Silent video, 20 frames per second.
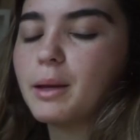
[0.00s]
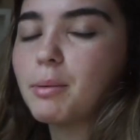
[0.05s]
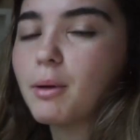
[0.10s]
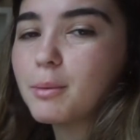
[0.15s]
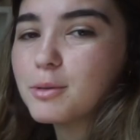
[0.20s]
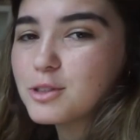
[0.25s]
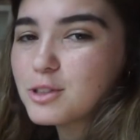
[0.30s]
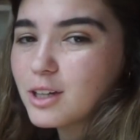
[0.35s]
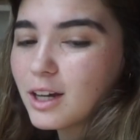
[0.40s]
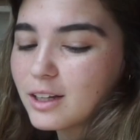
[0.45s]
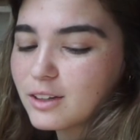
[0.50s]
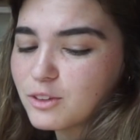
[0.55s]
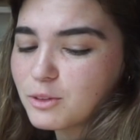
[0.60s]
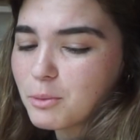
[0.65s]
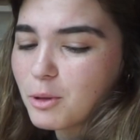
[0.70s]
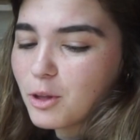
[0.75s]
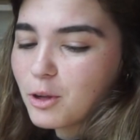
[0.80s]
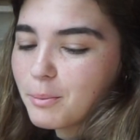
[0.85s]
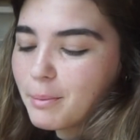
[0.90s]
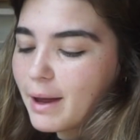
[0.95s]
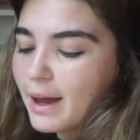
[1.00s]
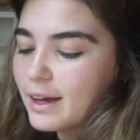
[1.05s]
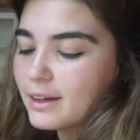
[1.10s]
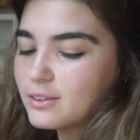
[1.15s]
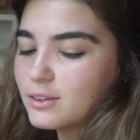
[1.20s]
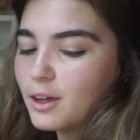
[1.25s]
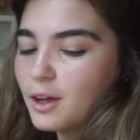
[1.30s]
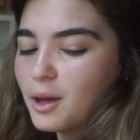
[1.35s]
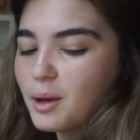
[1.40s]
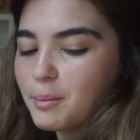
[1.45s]
probably should have gotten smaller
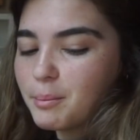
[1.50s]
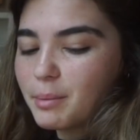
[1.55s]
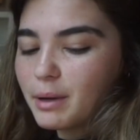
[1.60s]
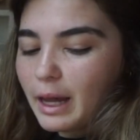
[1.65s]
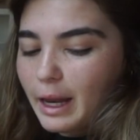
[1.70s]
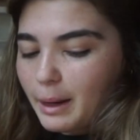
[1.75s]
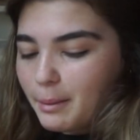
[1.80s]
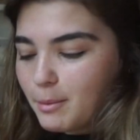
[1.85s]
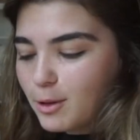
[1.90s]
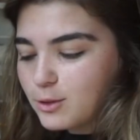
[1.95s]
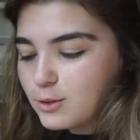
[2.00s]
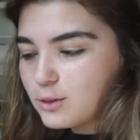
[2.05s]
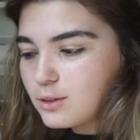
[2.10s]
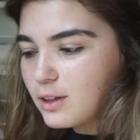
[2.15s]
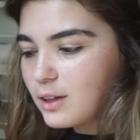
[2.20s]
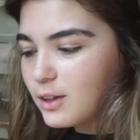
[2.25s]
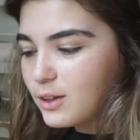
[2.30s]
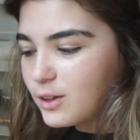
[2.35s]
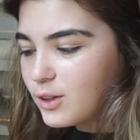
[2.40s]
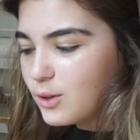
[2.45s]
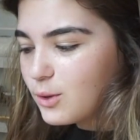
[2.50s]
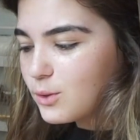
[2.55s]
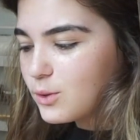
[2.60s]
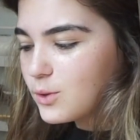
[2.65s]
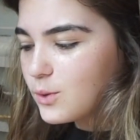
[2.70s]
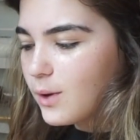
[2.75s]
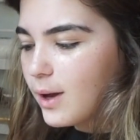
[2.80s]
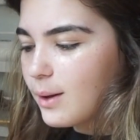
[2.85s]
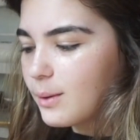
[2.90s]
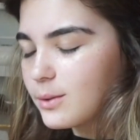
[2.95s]
bags, but I'm also selling clothes,
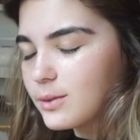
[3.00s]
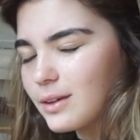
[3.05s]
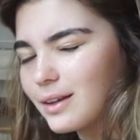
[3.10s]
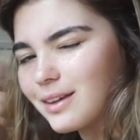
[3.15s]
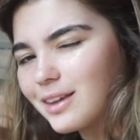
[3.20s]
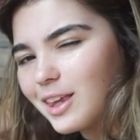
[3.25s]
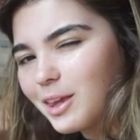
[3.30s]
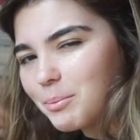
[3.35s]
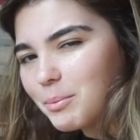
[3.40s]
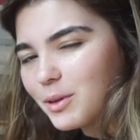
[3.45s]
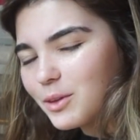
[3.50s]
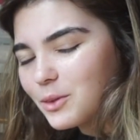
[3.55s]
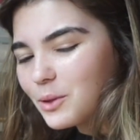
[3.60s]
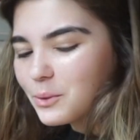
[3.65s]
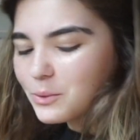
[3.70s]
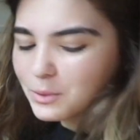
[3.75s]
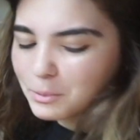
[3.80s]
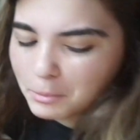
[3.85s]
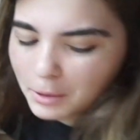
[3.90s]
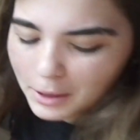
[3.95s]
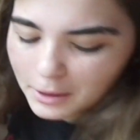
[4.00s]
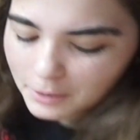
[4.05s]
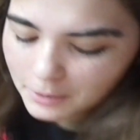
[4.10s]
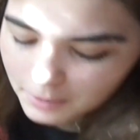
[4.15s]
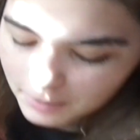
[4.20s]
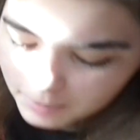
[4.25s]
so I was like keeping those in mind.